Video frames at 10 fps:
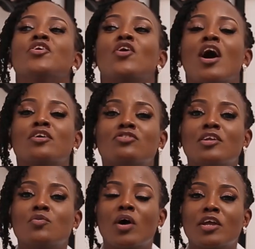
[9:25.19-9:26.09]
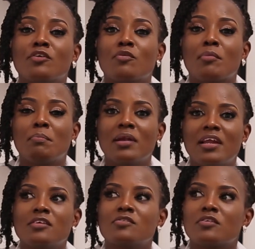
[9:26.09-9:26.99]
You're actually working from a
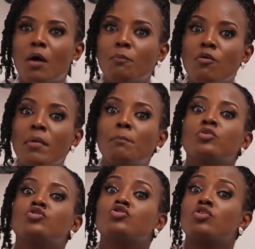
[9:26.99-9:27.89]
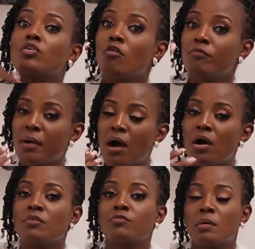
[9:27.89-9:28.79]
place, from a position of
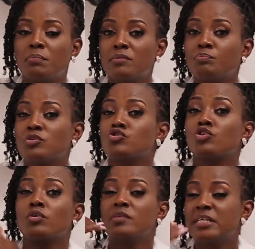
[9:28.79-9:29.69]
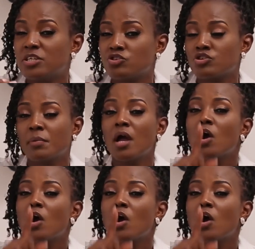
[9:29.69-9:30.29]
power and from a position of leadership.